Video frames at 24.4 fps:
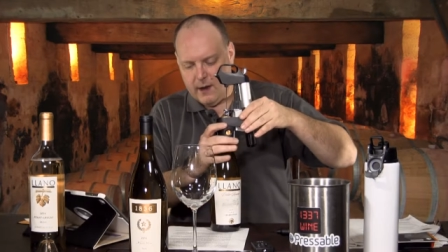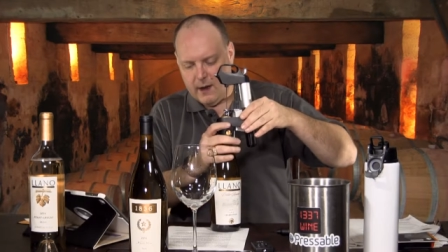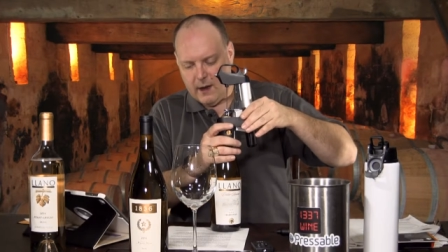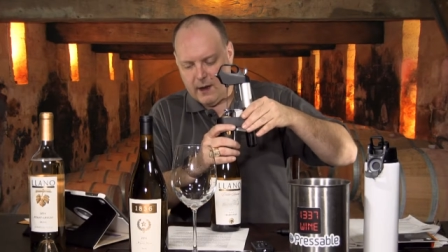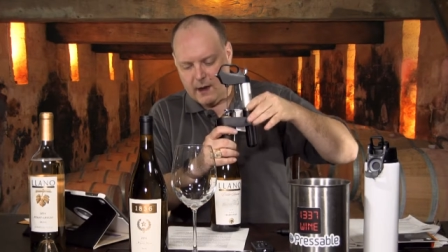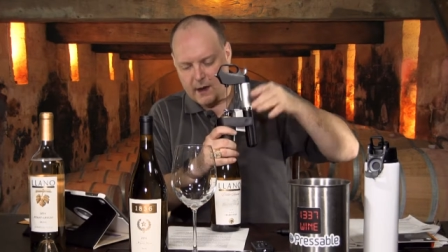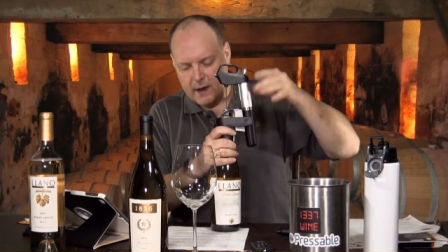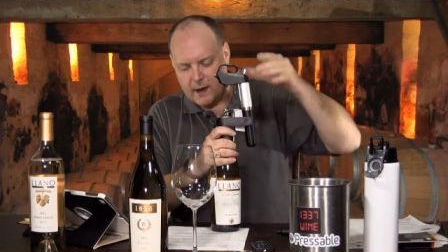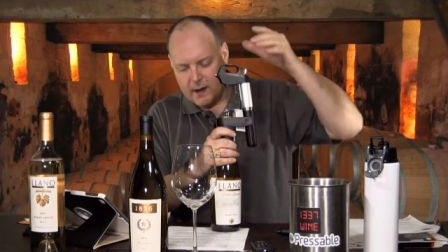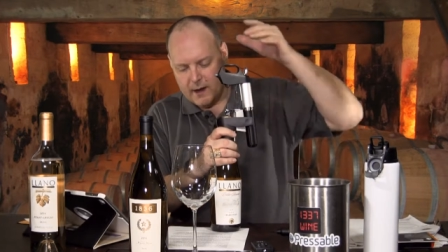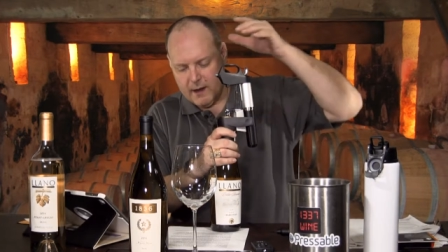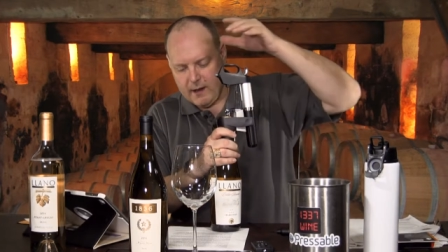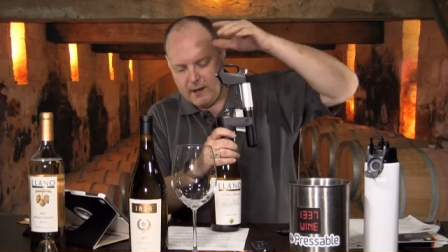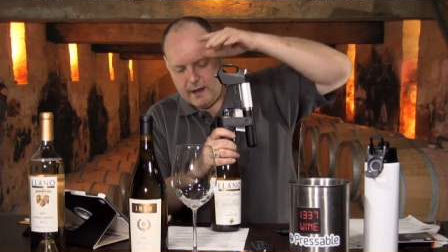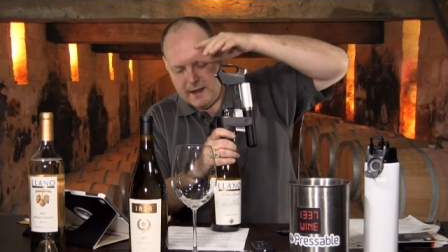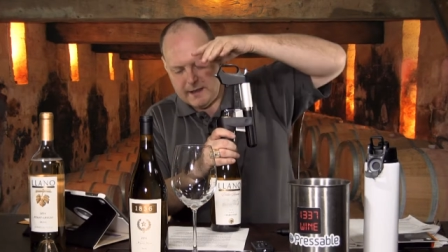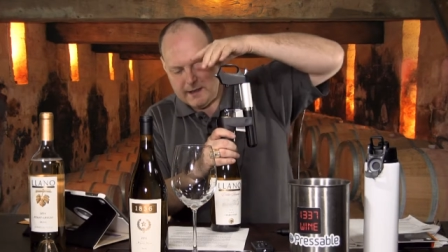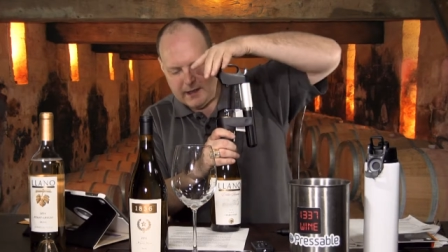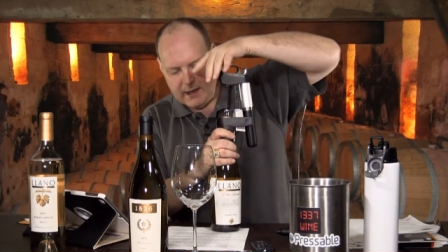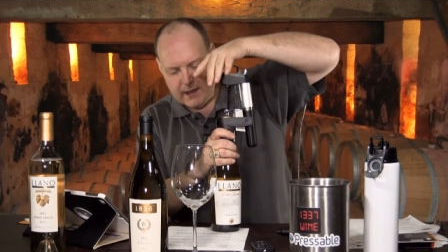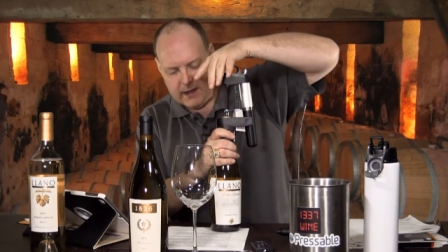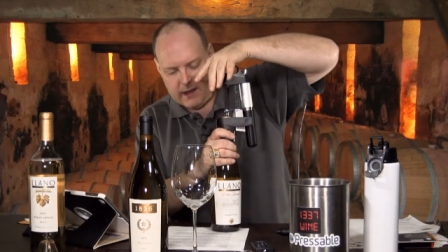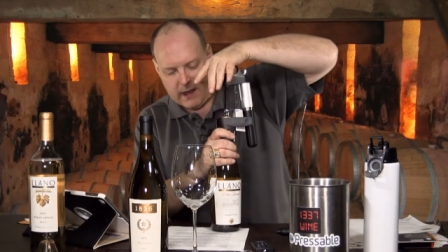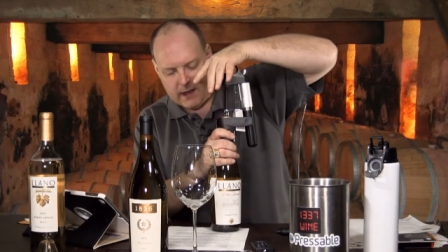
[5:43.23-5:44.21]
Uh,
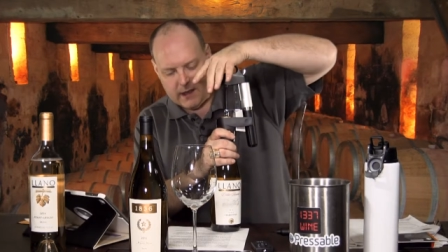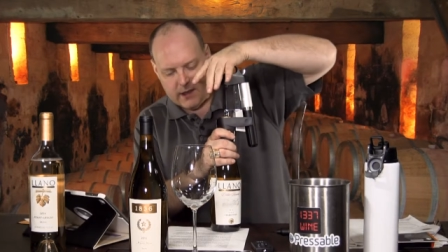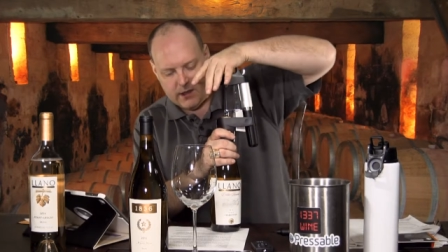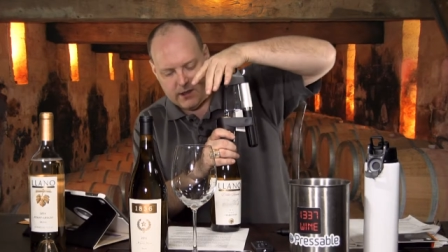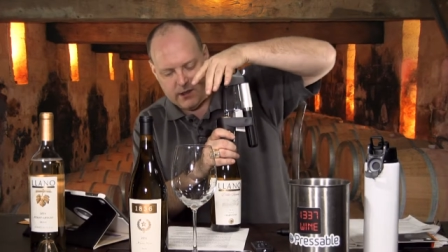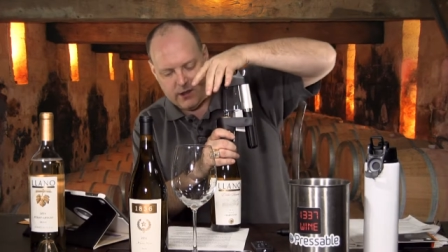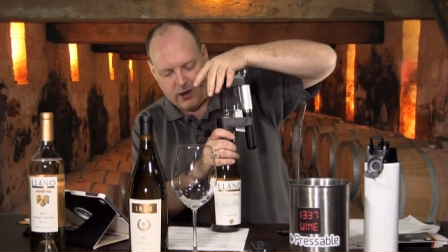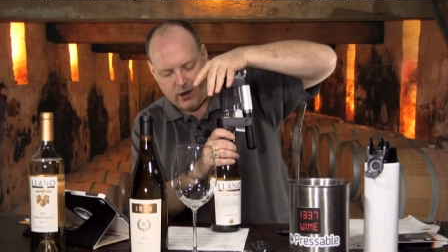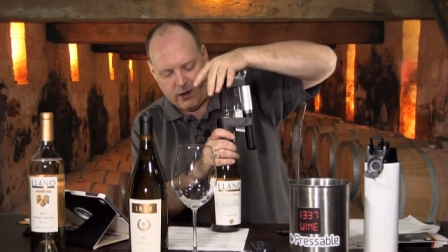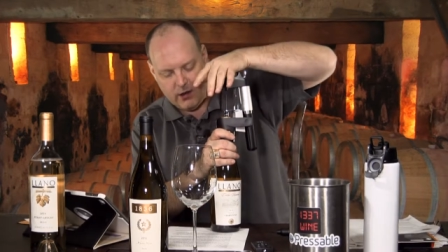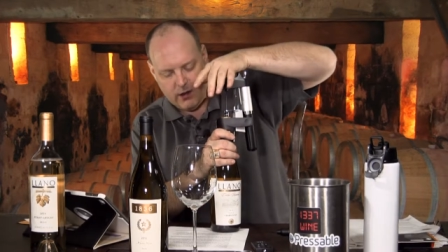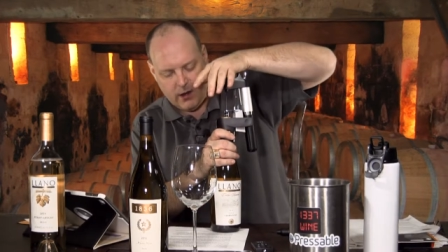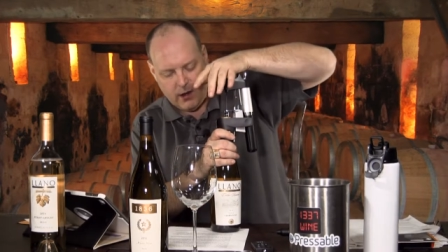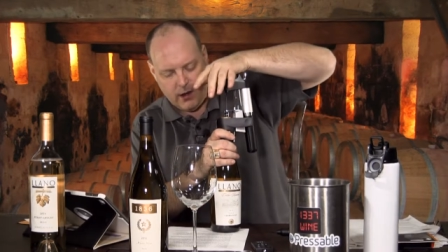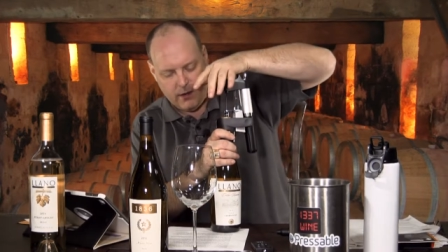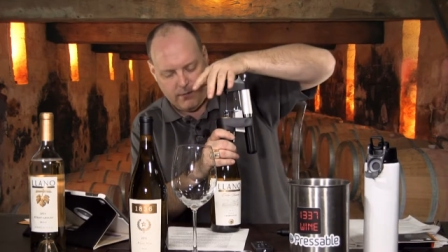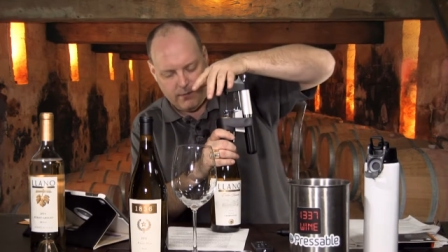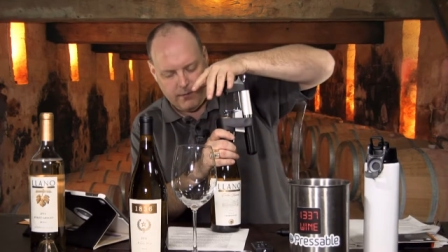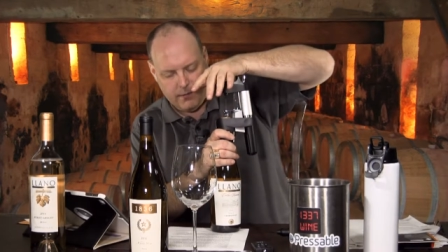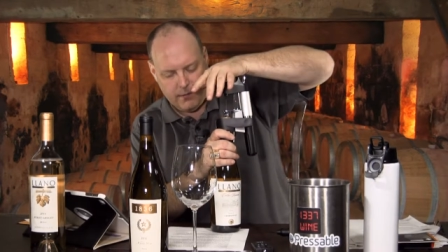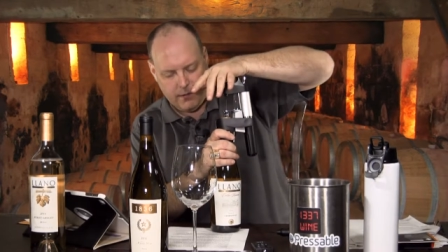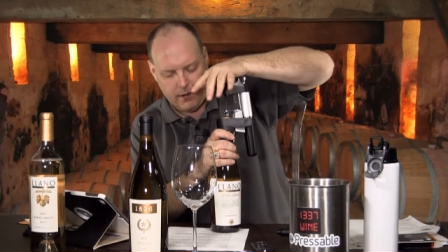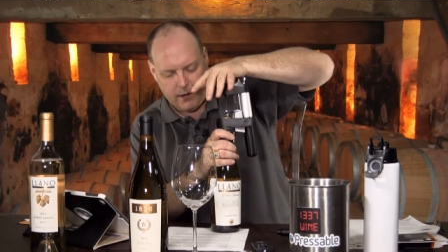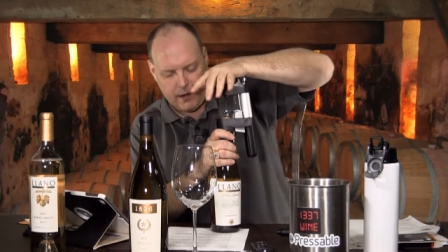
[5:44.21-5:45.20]
classic Texas Chardonnay. No,
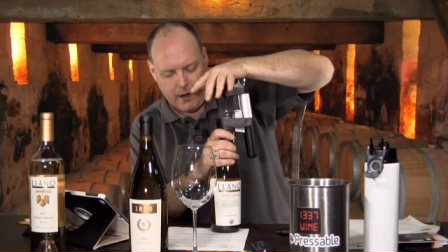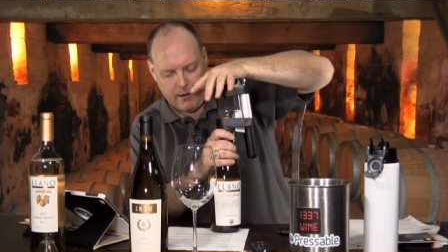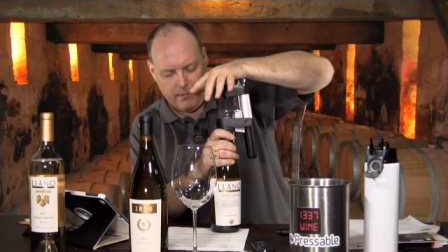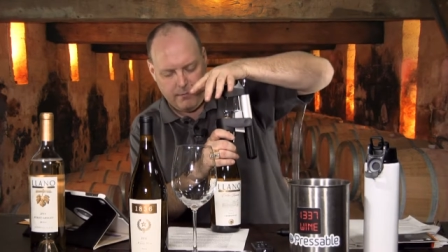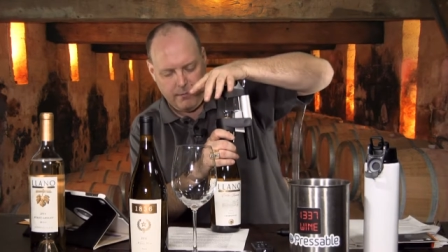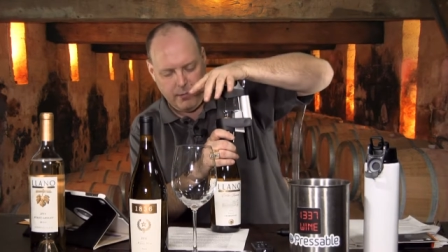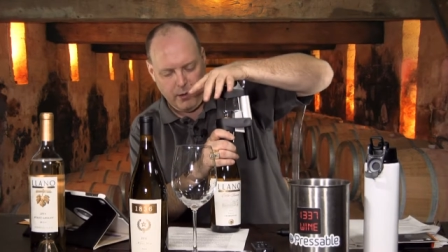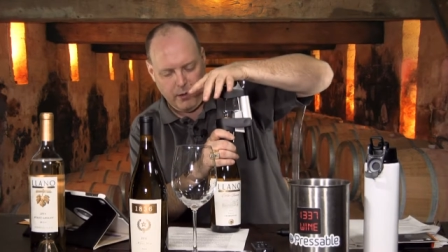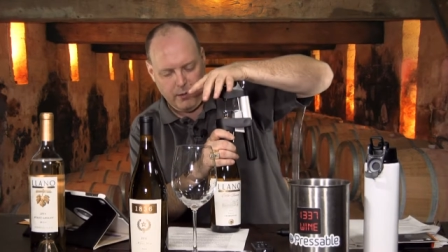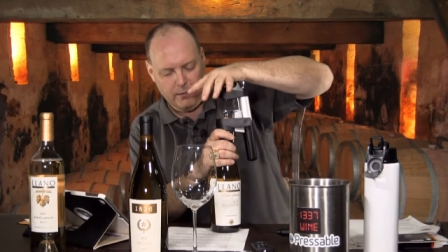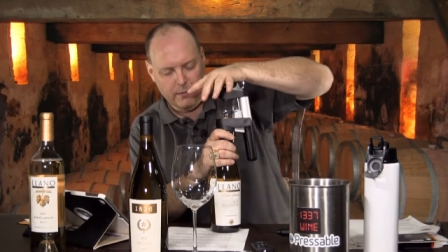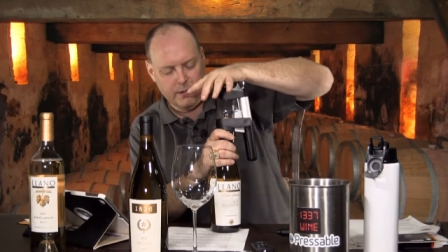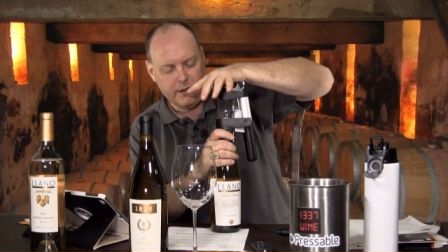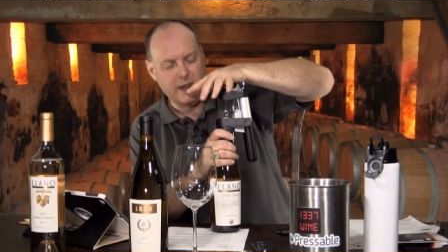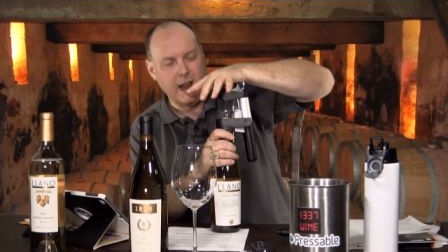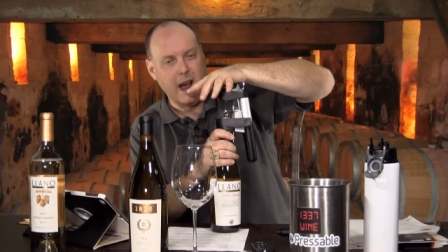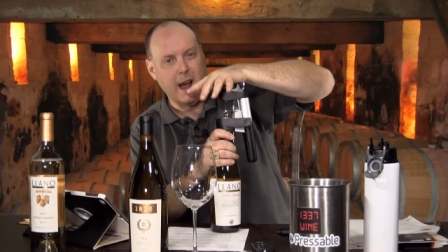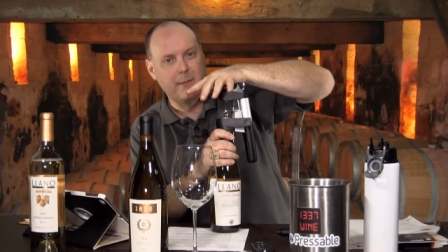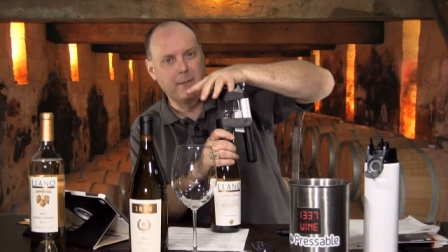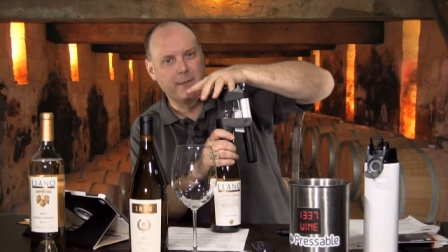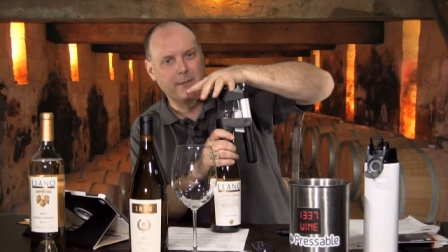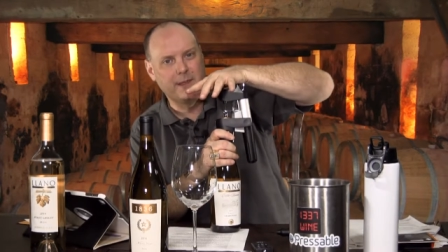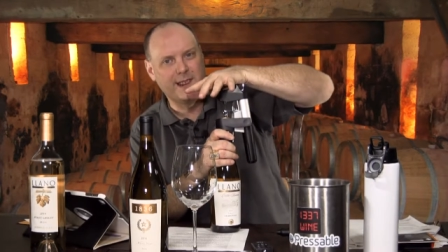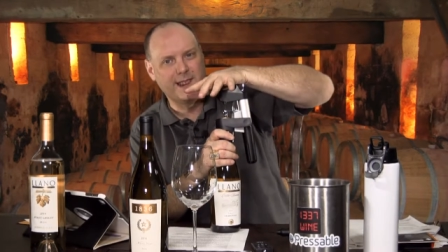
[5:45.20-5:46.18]
okay, boom,
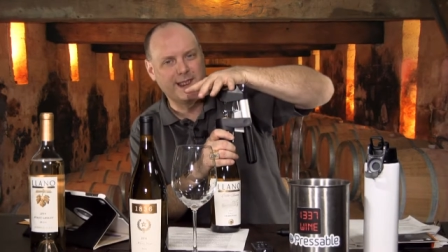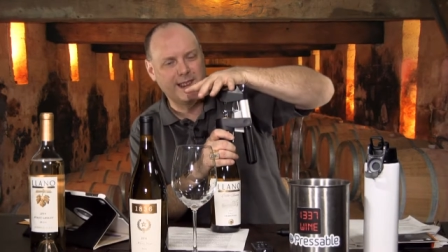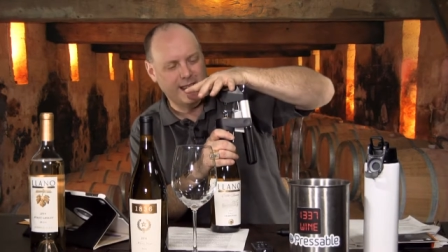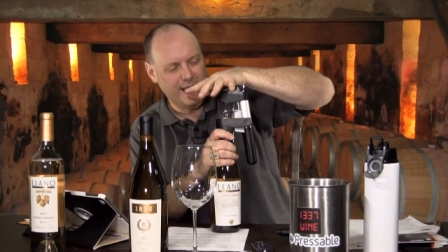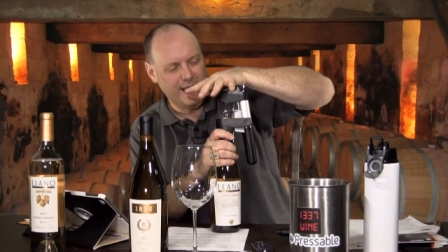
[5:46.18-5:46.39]
stop.